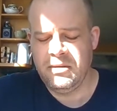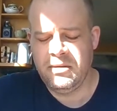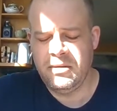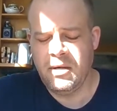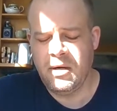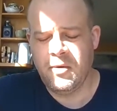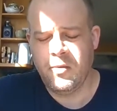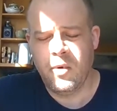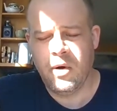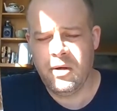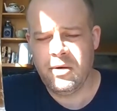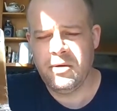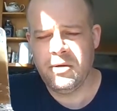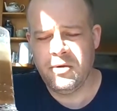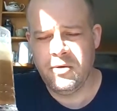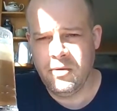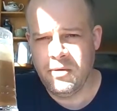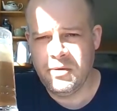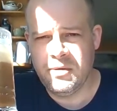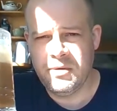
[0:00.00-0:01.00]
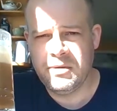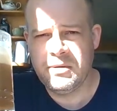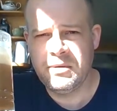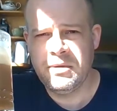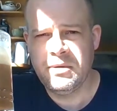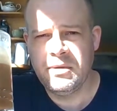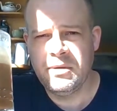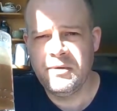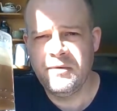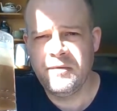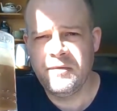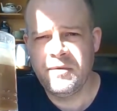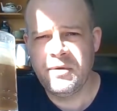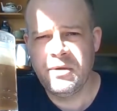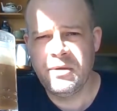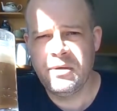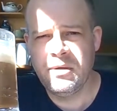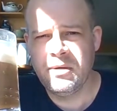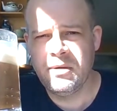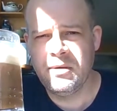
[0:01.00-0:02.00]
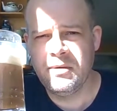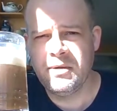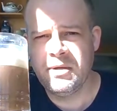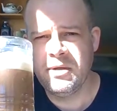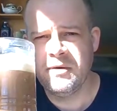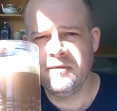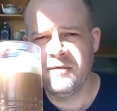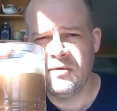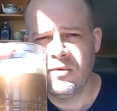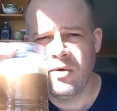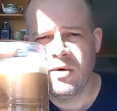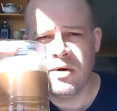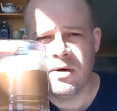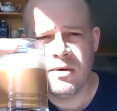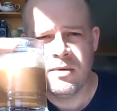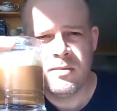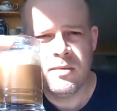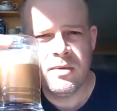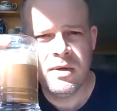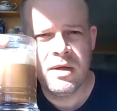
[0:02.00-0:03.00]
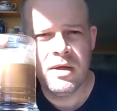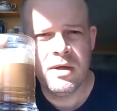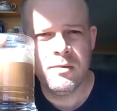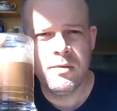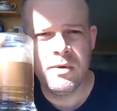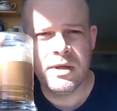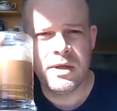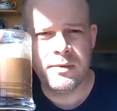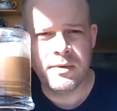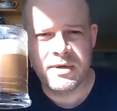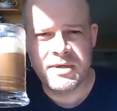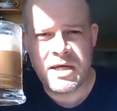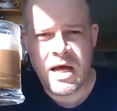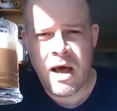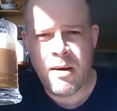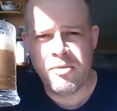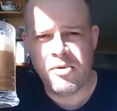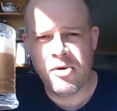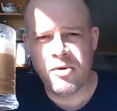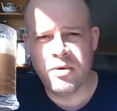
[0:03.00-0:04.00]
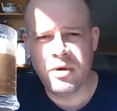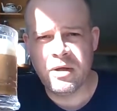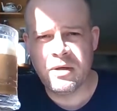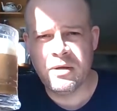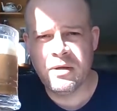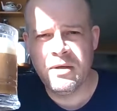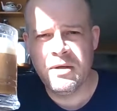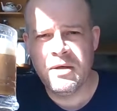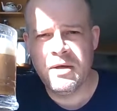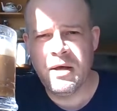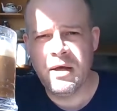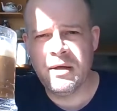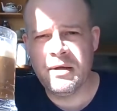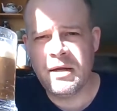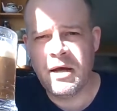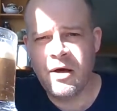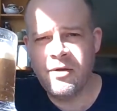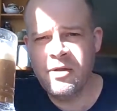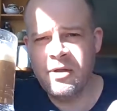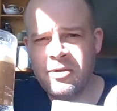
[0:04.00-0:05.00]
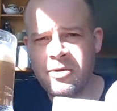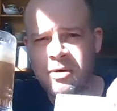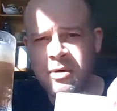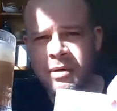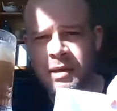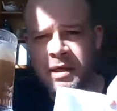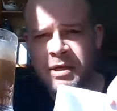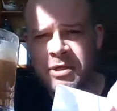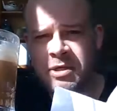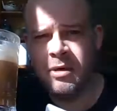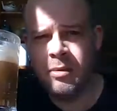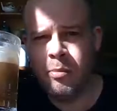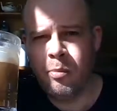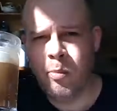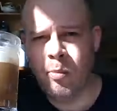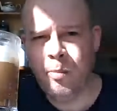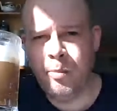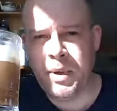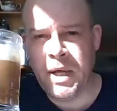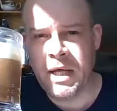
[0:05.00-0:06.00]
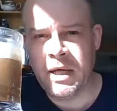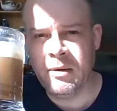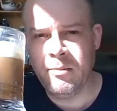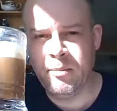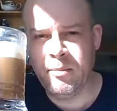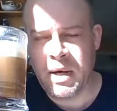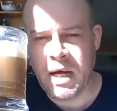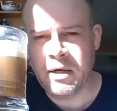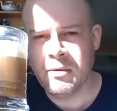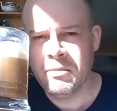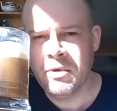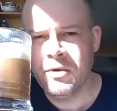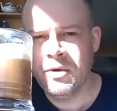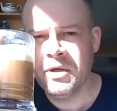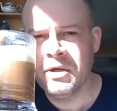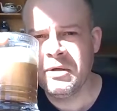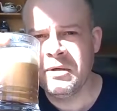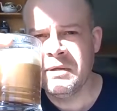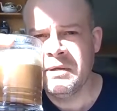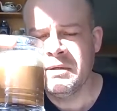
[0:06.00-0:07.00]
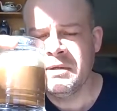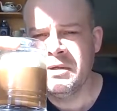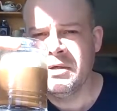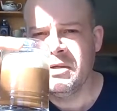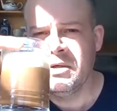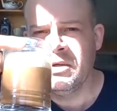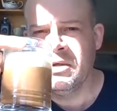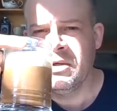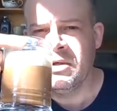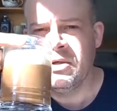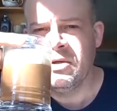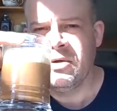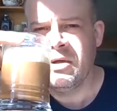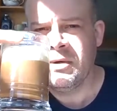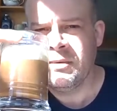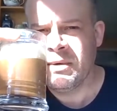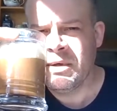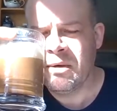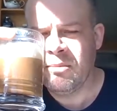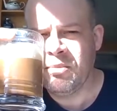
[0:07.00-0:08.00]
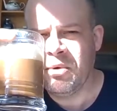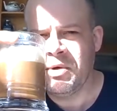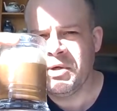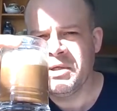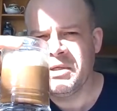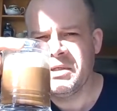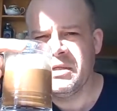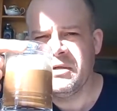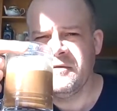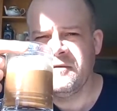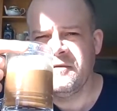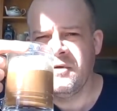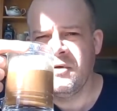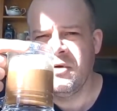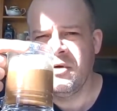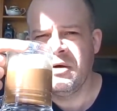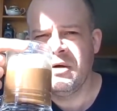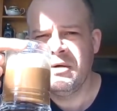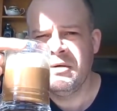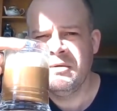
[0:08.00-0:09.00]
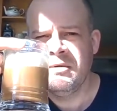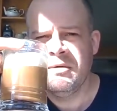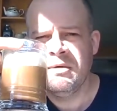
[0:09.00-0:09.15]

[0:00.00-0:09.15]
our water coolers to the floor when they were top loading. And now that they're Glacier Bay bottom loading, I think we're going to bolt it to the floor.